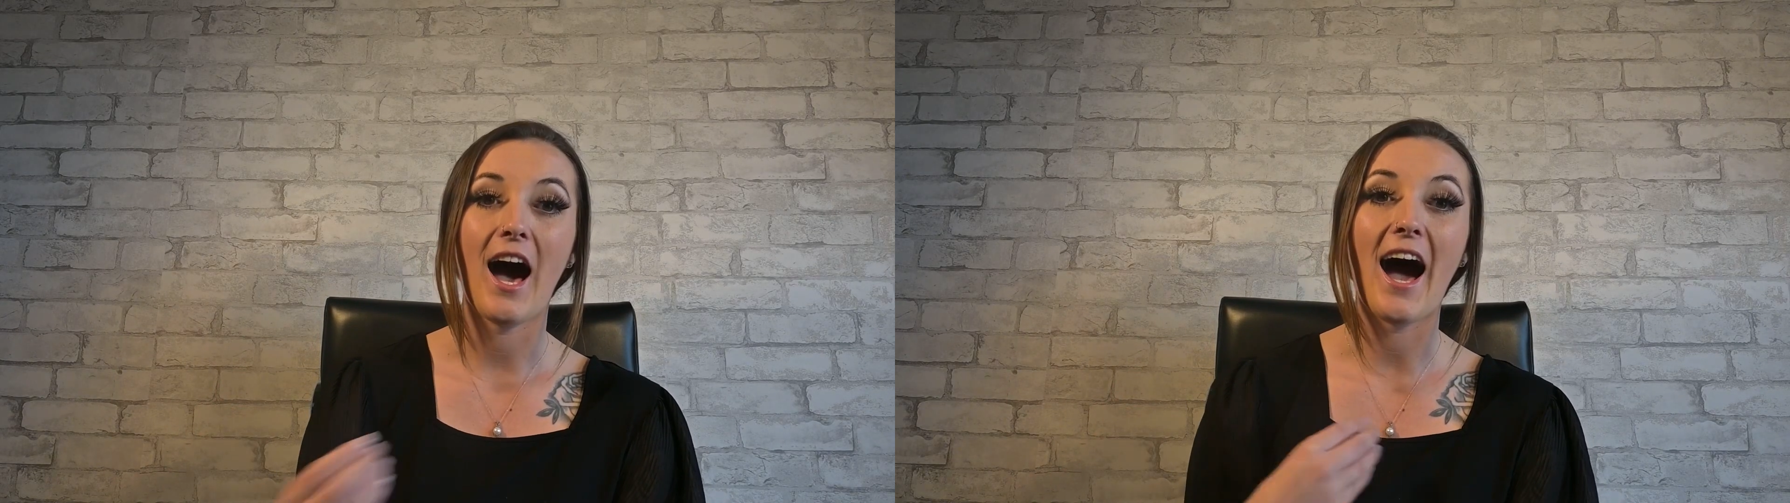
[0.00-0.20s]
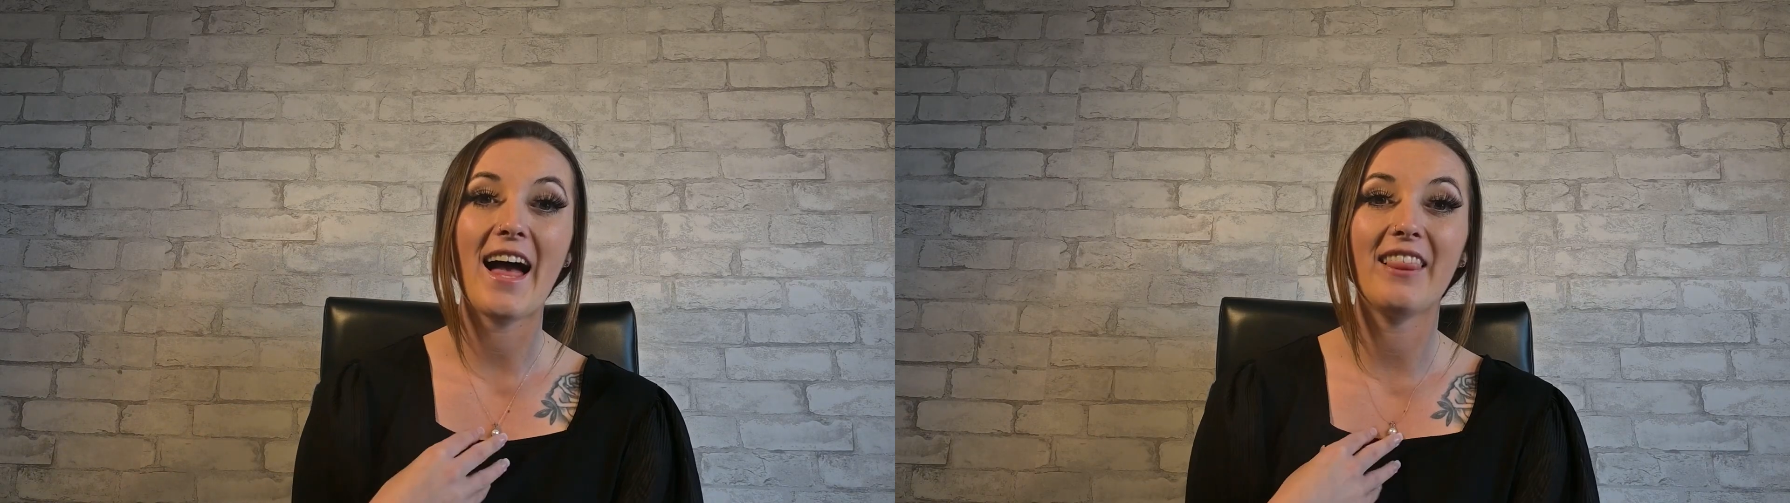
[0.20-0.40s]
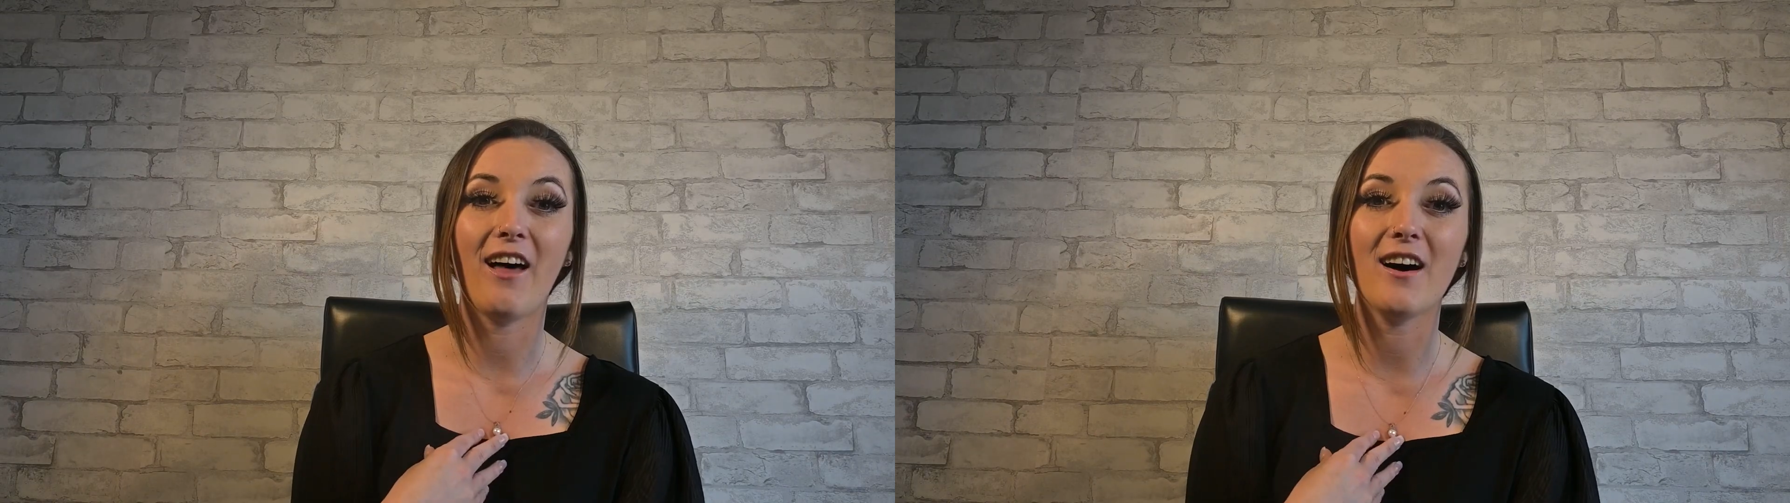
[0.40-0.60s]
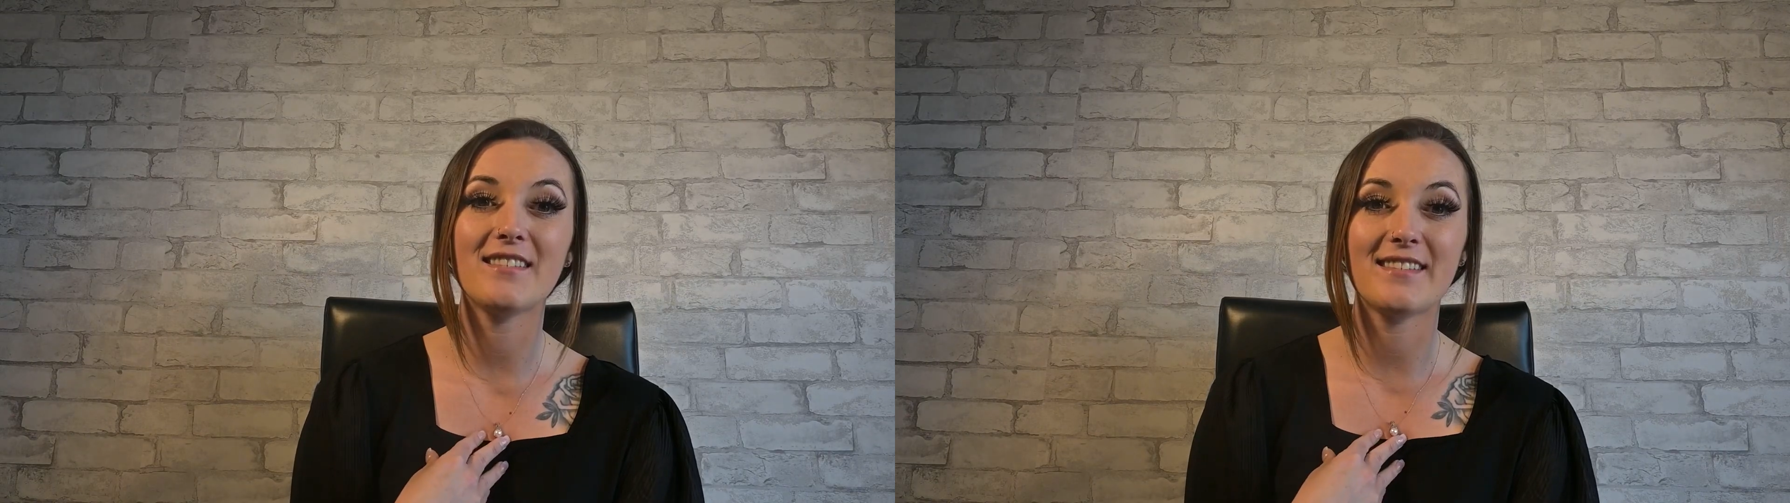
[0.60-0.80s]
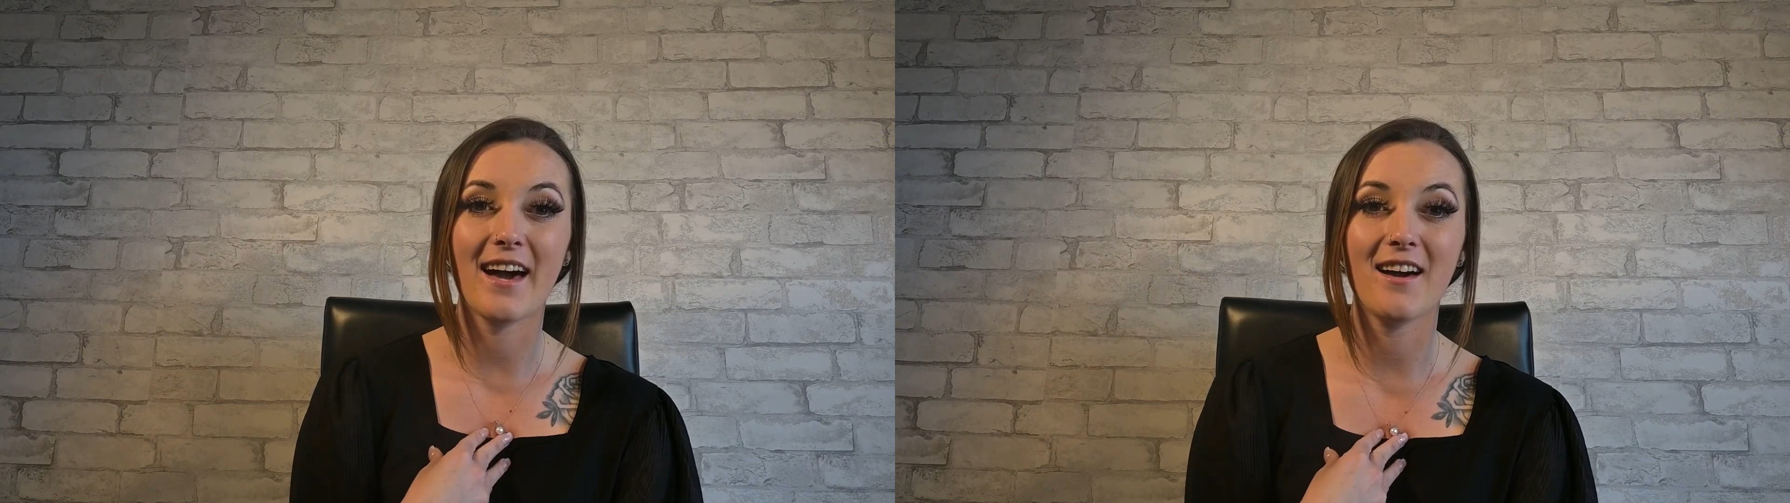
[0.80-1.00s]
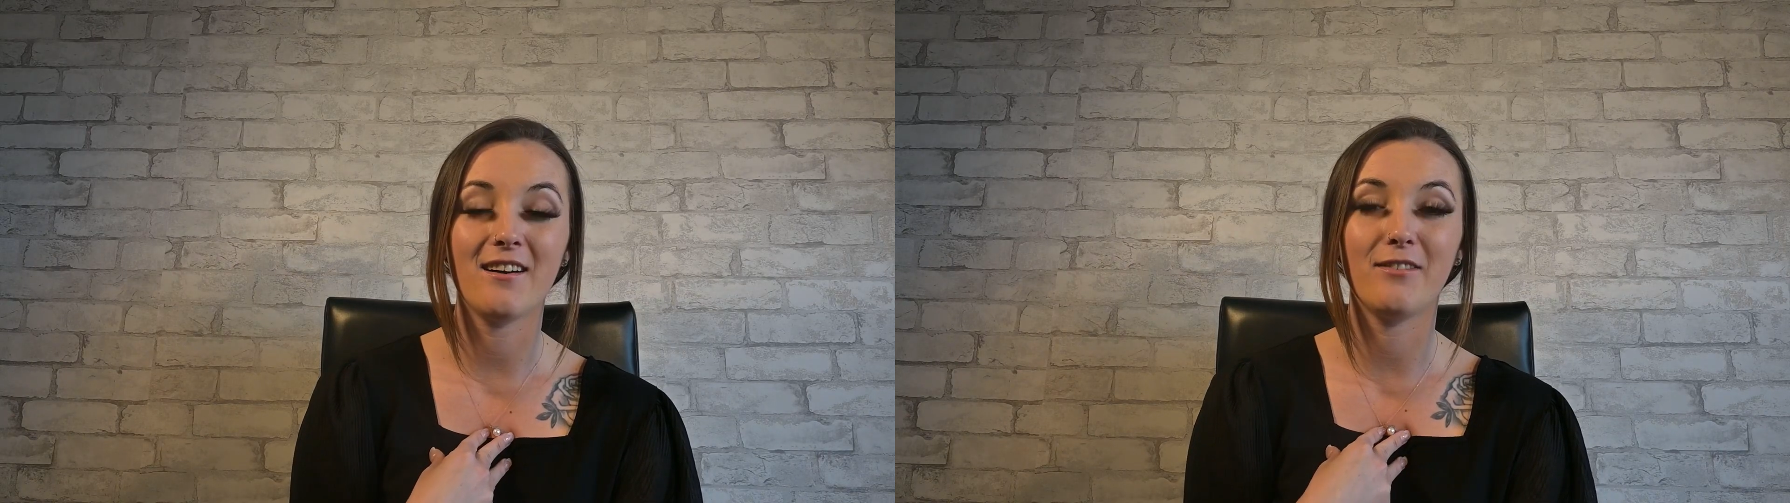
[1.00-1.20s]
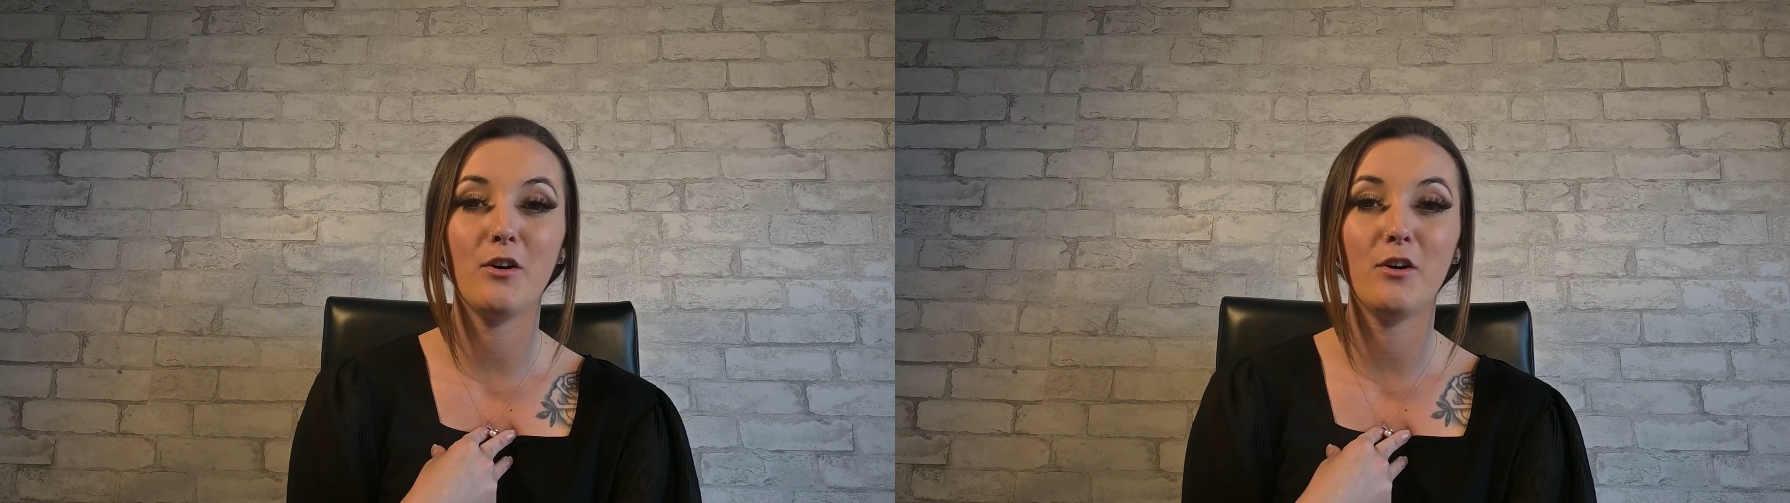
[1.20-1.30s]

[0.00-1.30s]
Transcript: I lost sight of